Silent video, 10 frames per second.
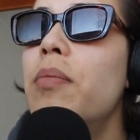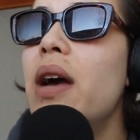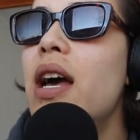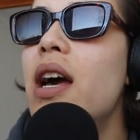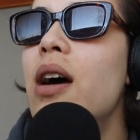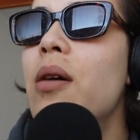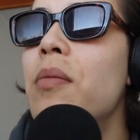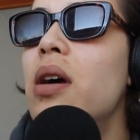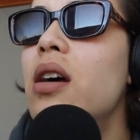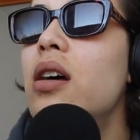
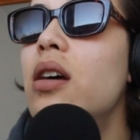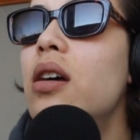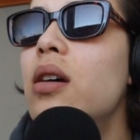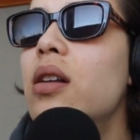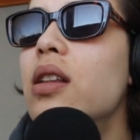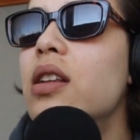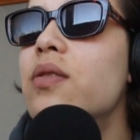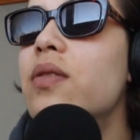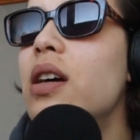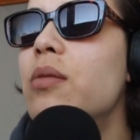Bam.
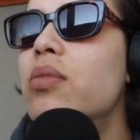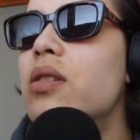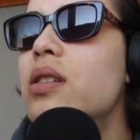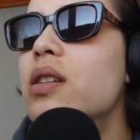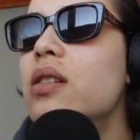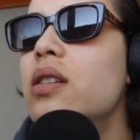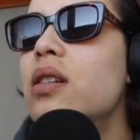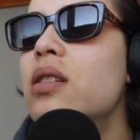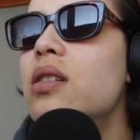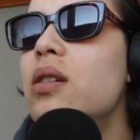Let's find
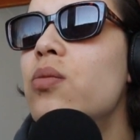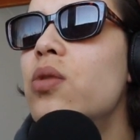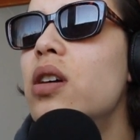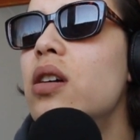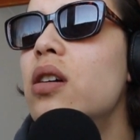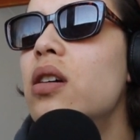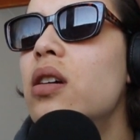Brazilian somewhere.